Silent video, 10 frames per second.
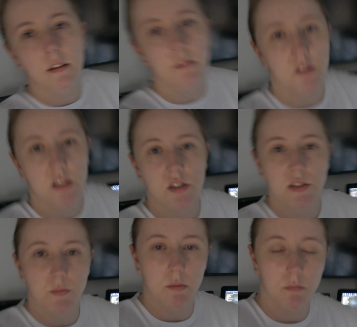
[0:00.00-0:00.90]
I've actually
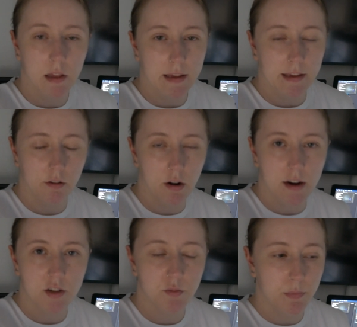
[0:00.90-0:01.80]
just been playing
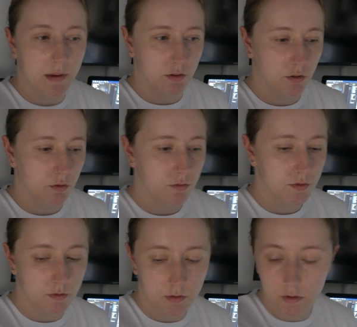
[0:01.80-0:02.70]
Crash
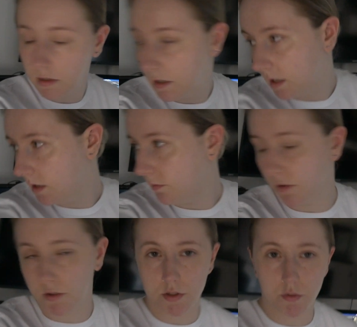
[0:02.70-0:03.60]
Bandicoot, so
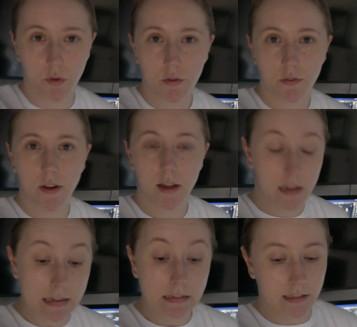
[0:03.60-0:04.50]
monitors are off.
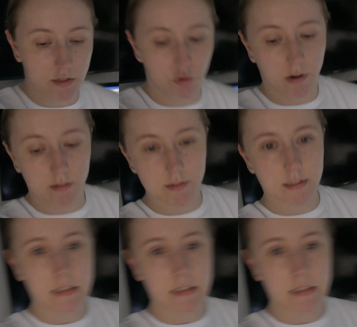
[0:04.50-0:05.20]
Let's try this.